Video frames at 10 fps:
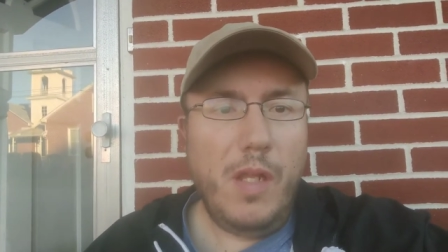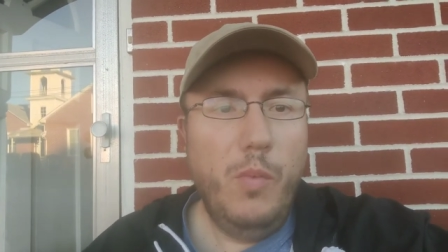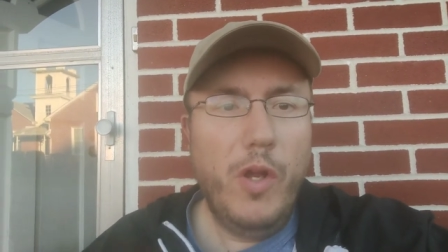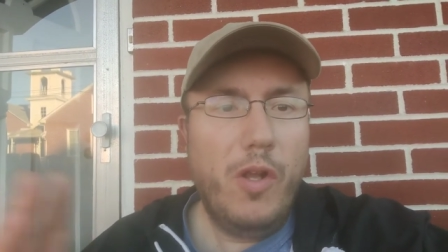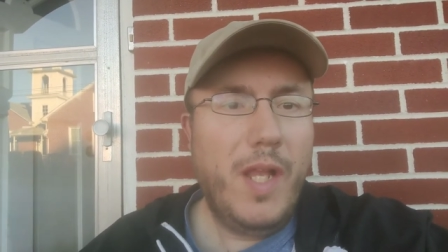
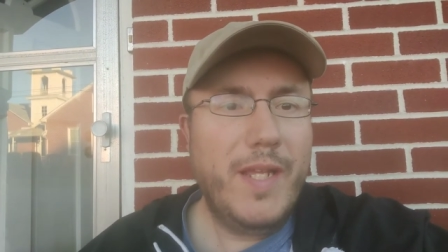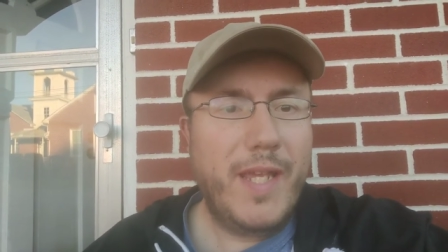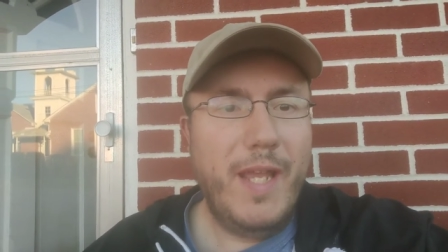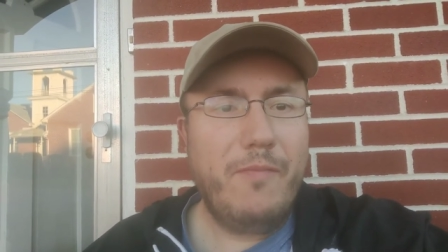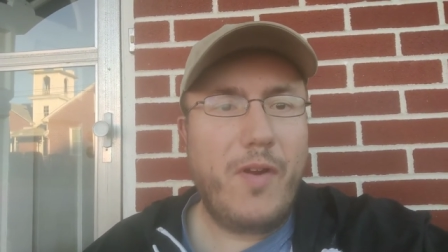we all like
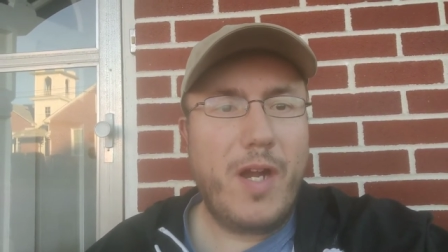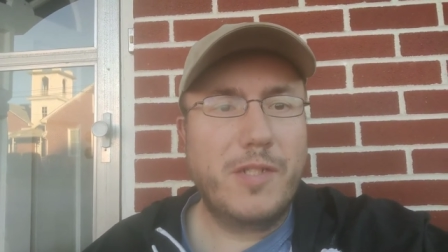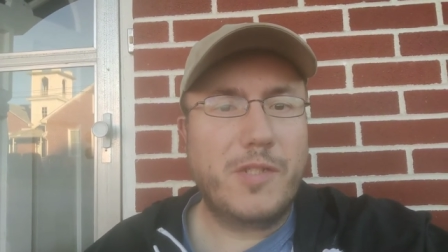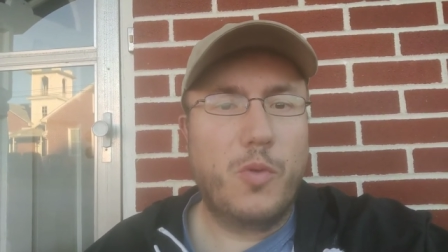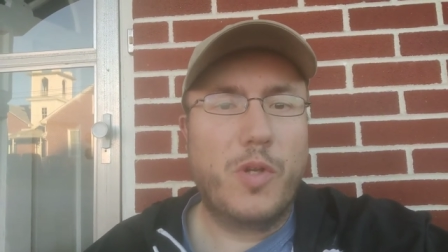campfire
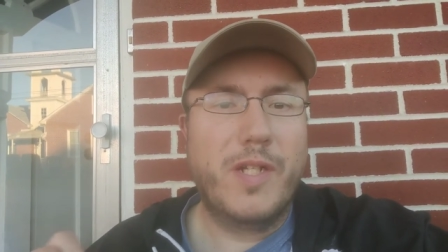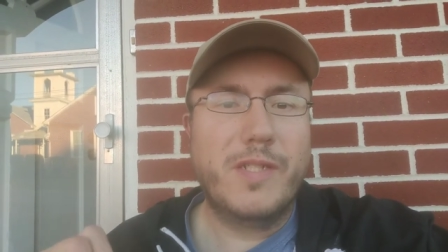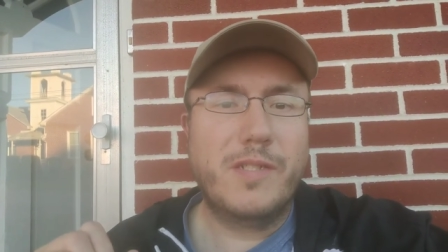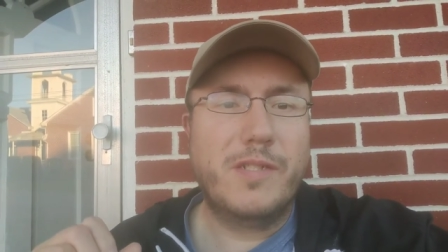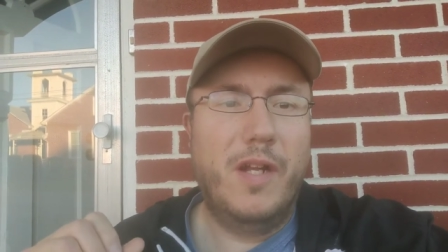
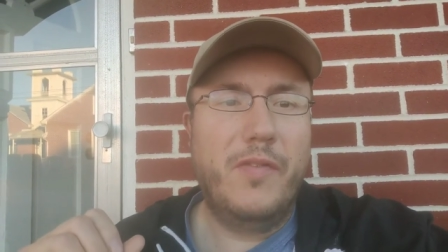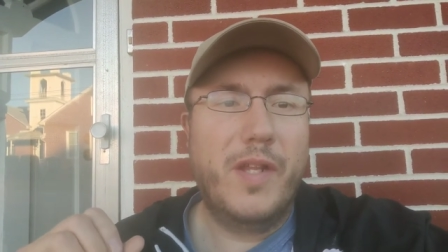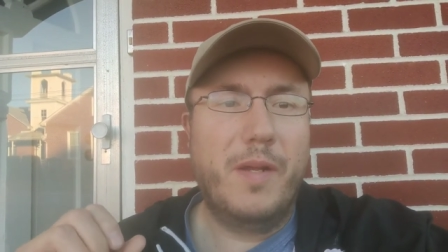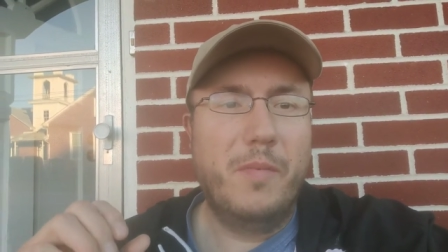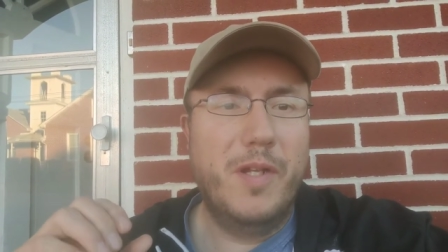stories, so I
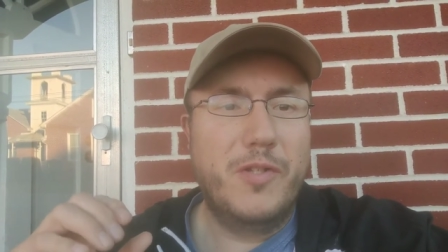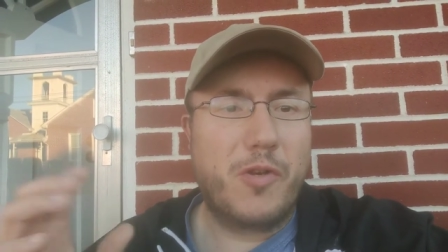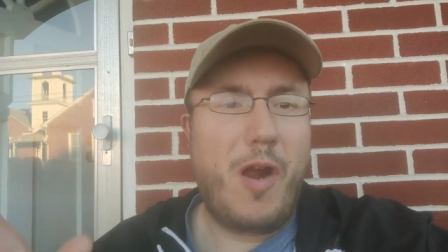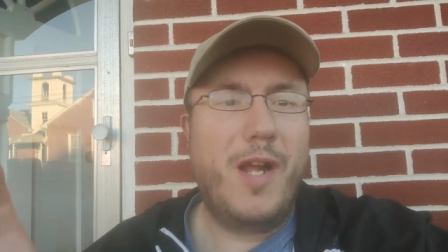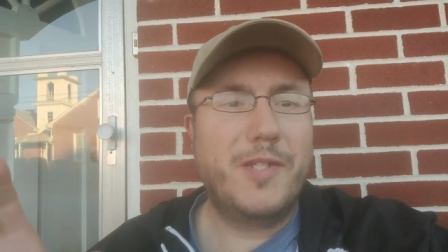think I'm going to
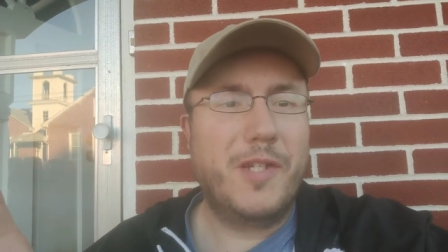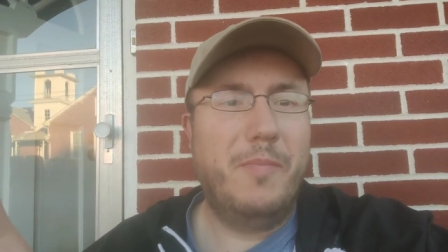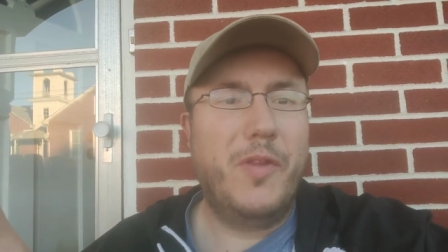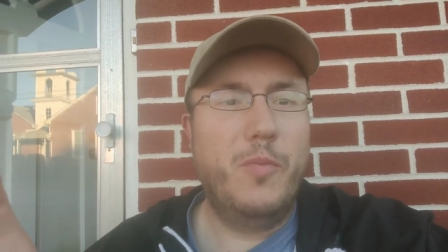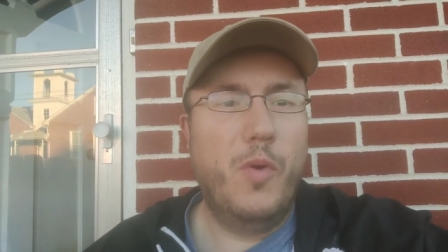try
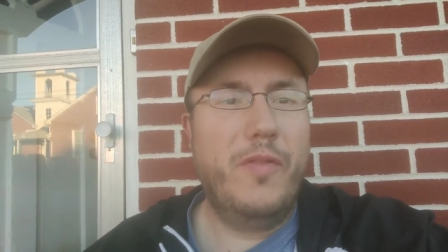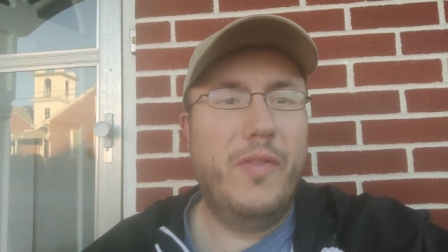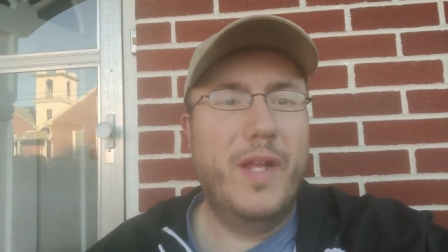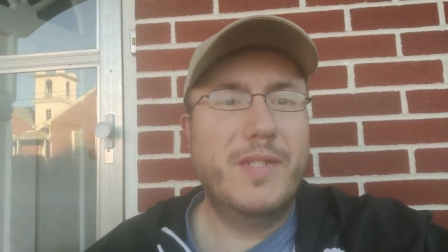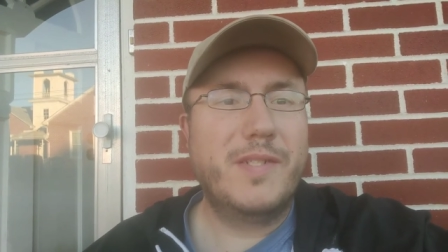something with
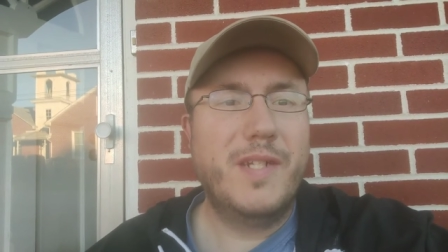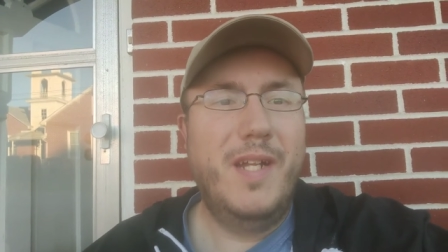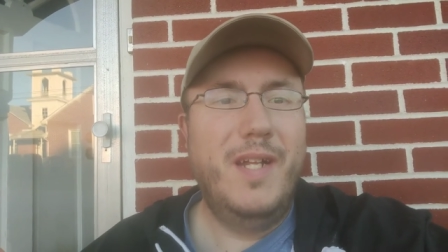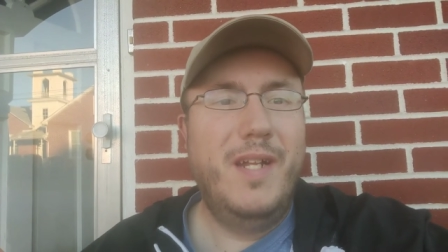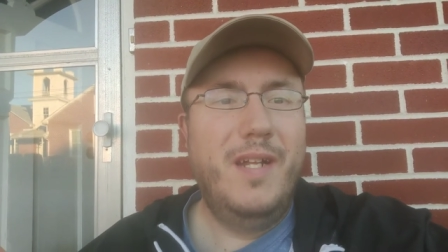this
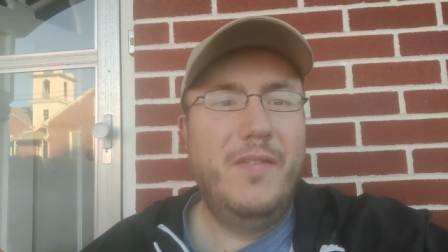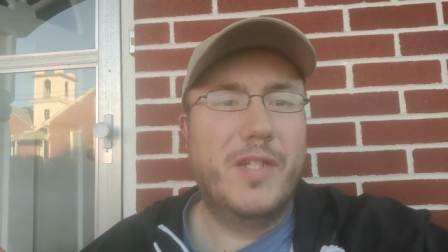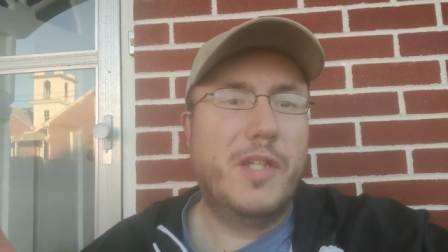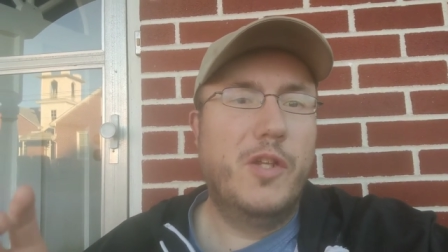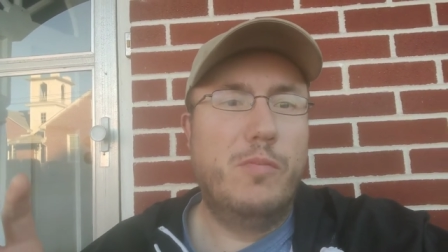
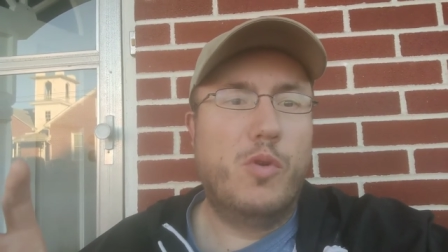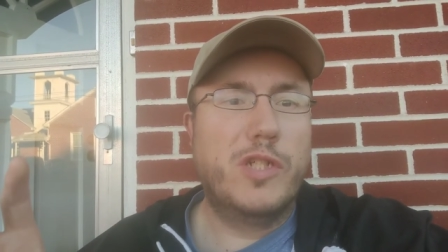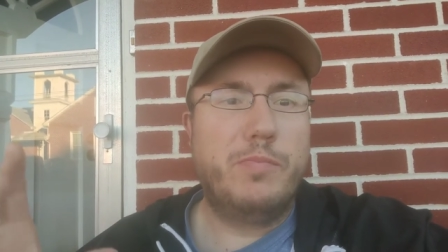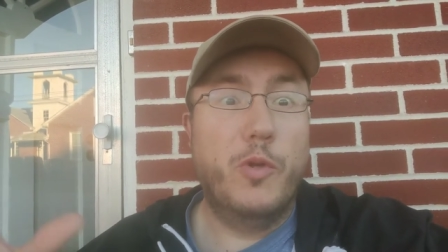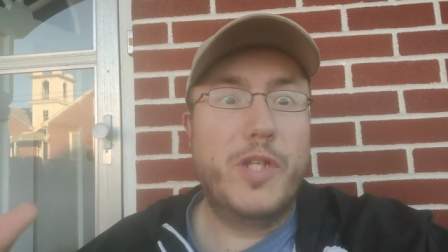that's a little more
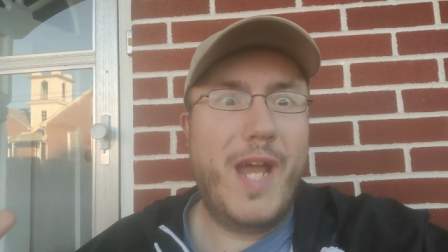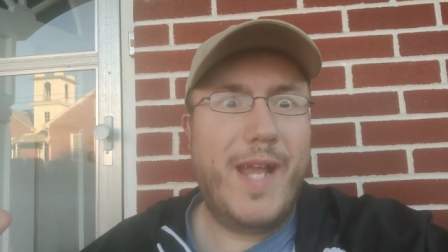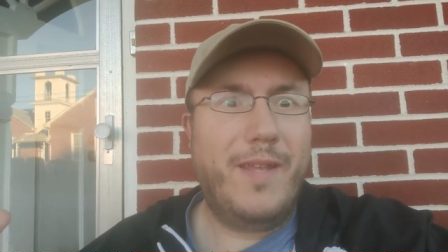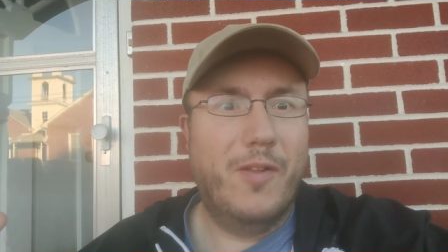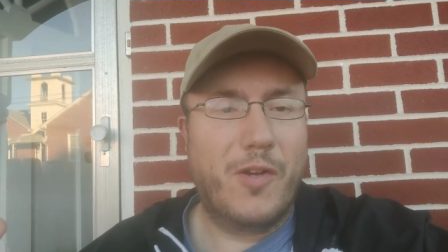
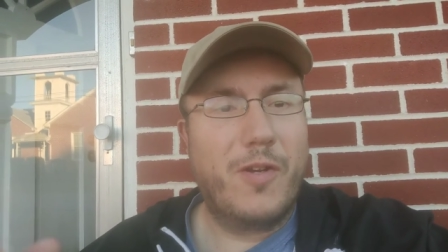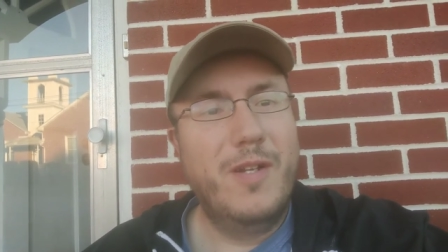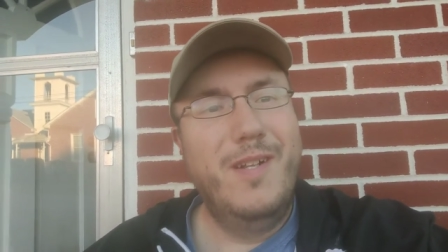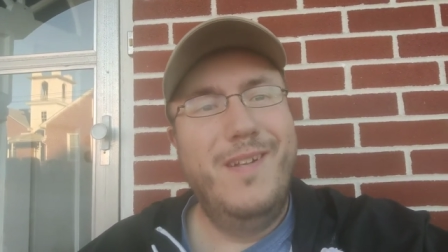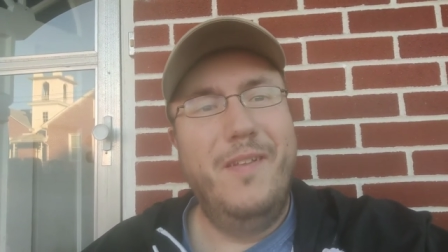spectacular
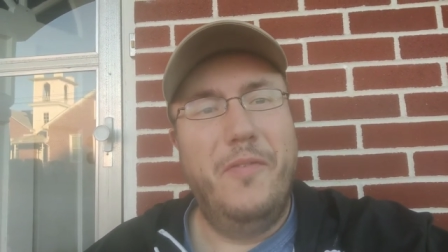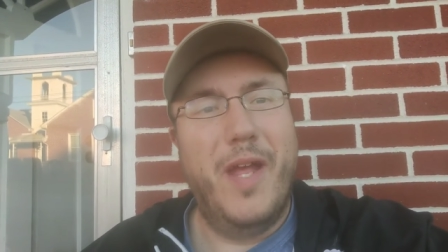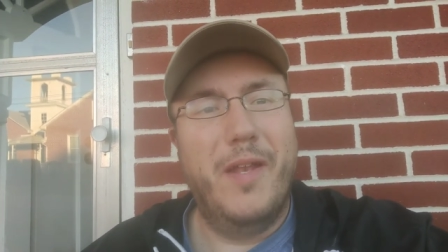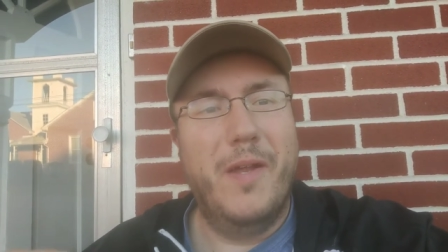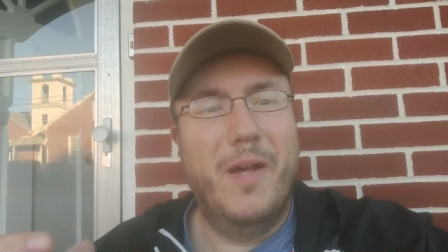
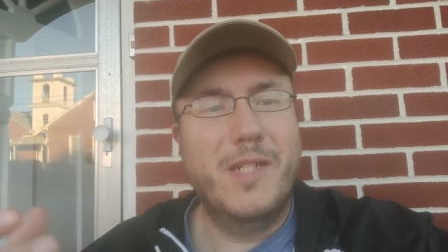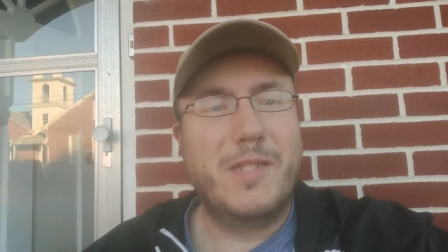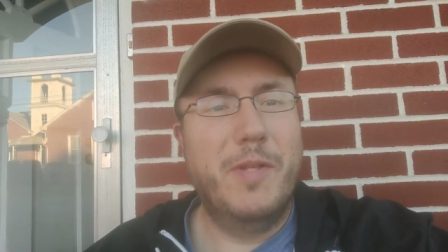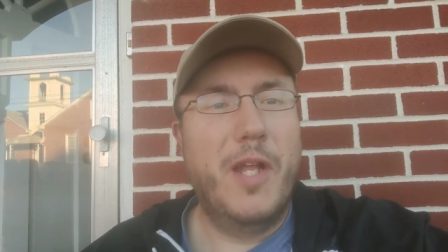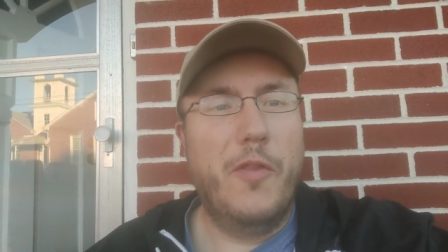than uh,
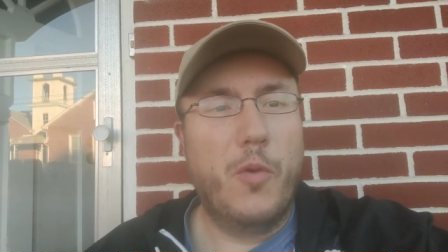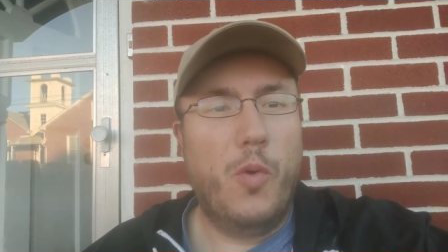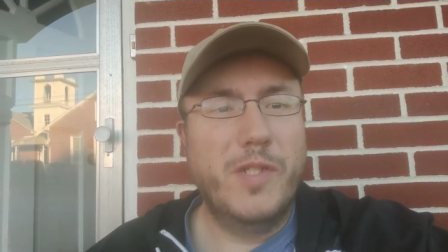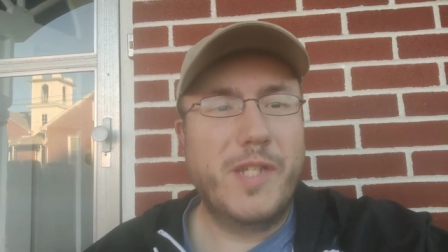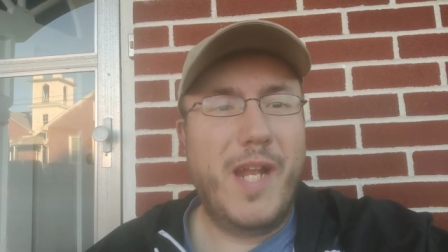some of the other
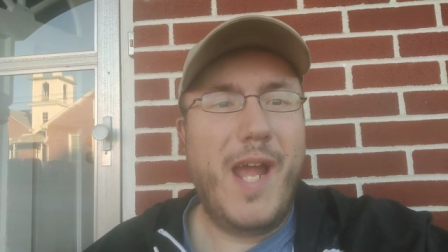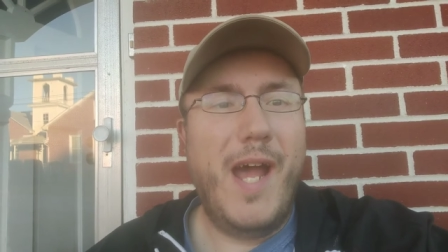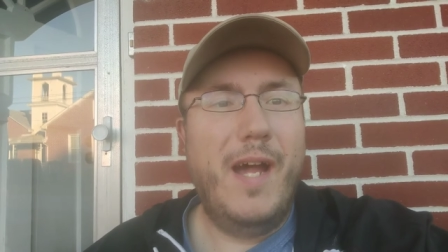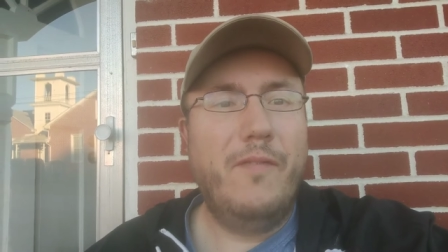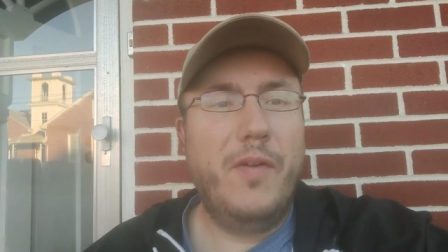ones that I
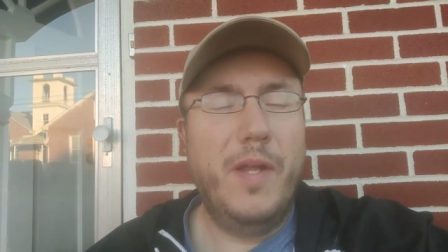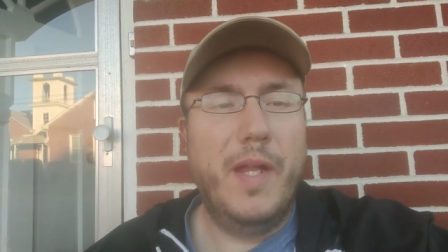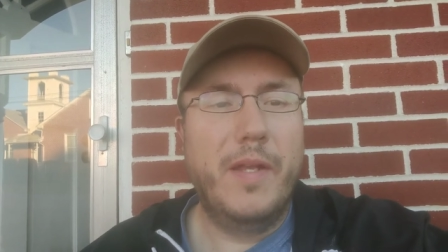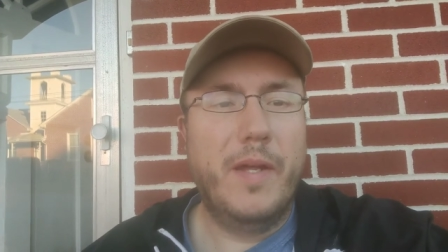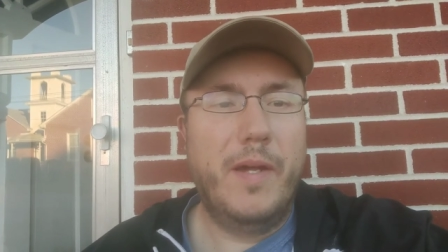have.
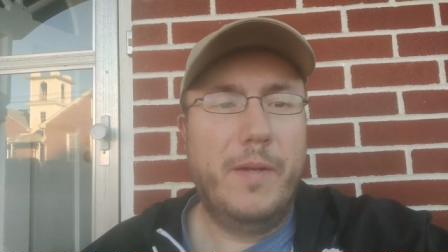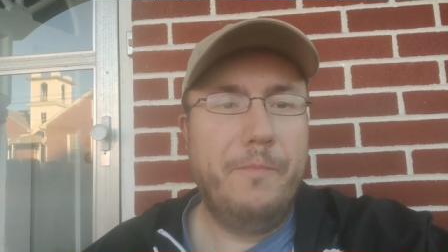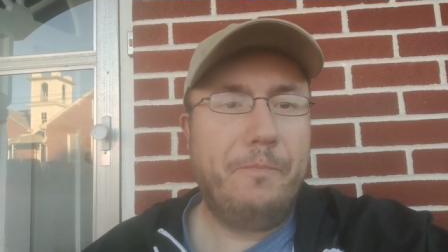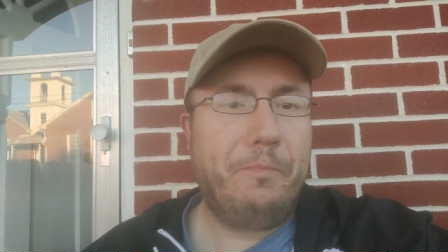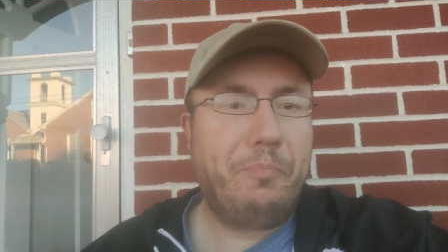And um,